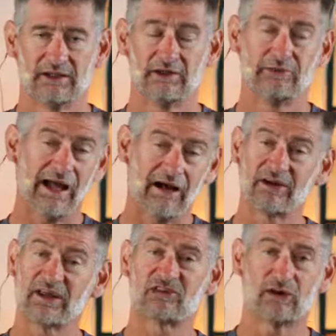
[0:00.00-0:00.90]
And the
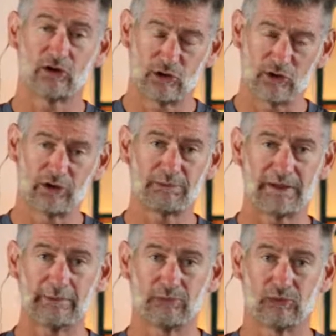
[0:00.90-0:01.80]
reality is that hurt
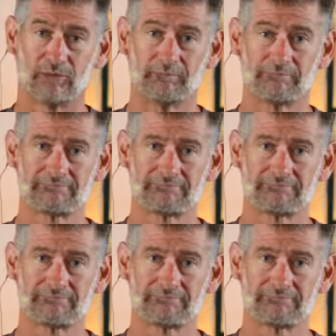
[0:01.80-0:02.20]
people,